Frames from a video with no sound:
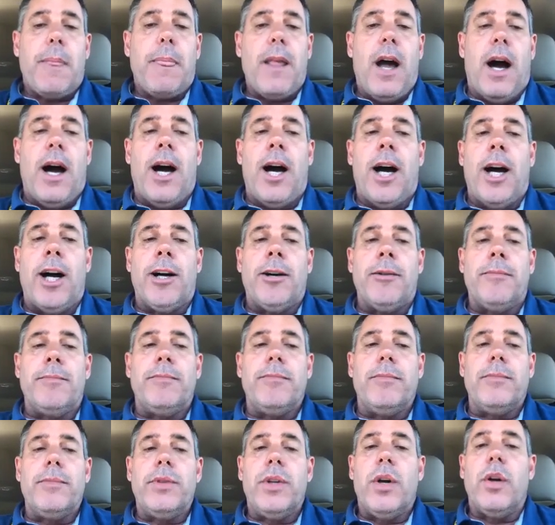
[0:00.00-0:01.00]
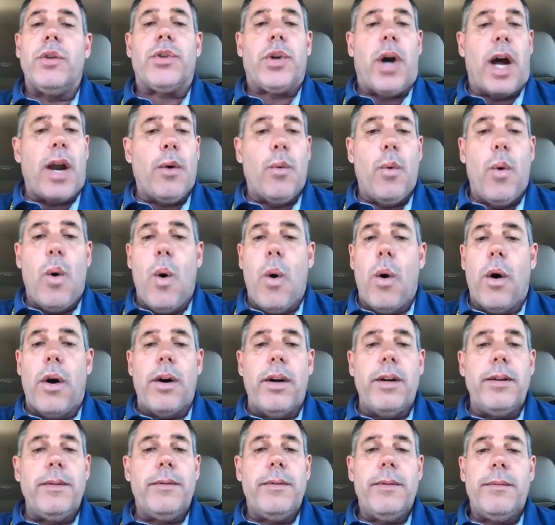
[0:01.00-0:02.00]
try to
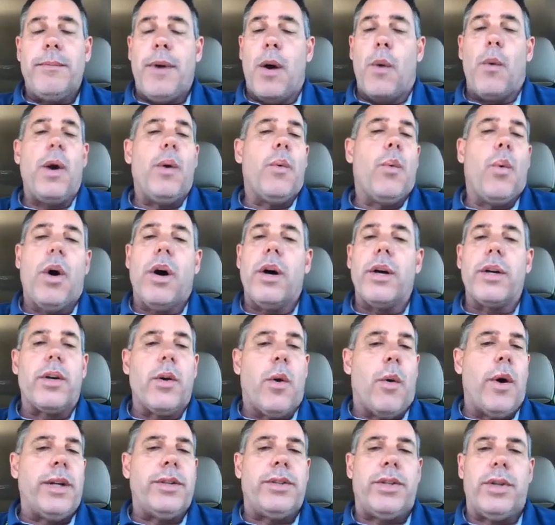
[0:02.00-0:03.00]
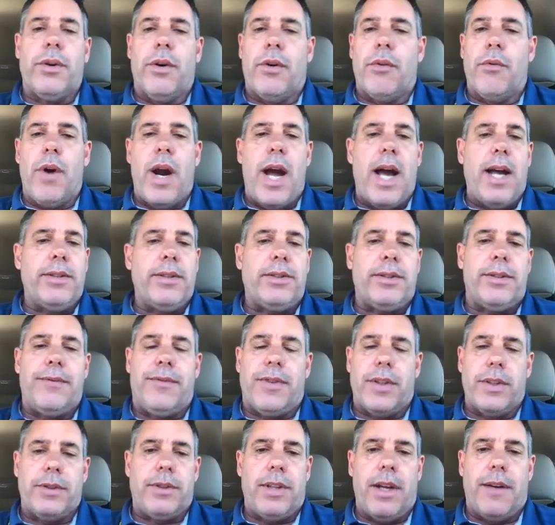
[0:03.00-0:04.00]
warn, but we weren't going to arrest
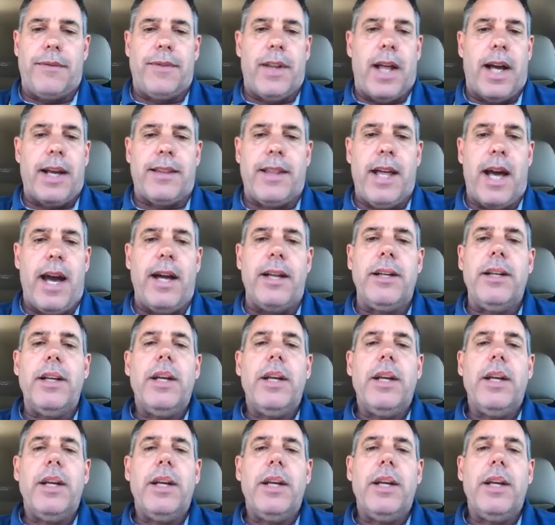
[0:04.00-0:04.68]
for stuff like that.